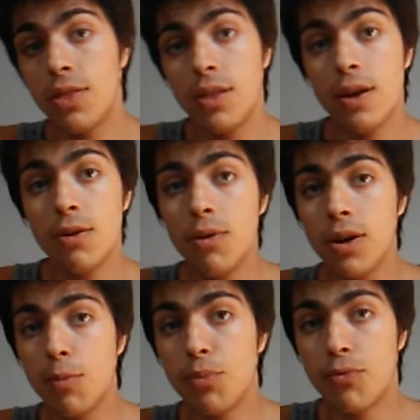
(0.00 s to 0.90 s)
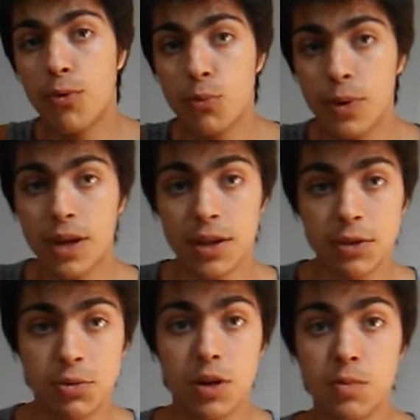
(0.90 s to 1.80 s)
Now, before we get
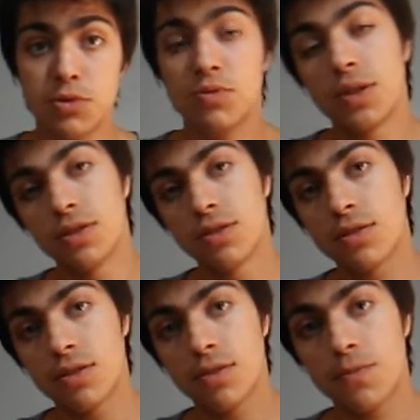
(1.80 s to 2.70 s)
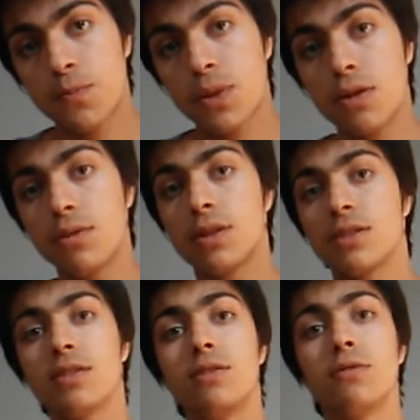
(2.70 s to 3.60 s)
into a couple stretches, one
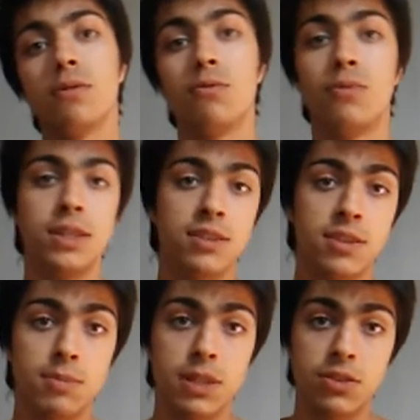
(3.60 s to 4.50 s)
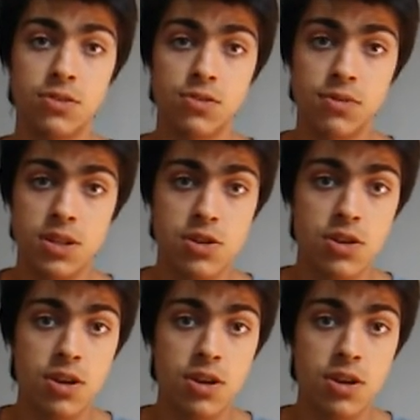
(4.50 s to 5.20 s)
last thing: when is it best to stretch?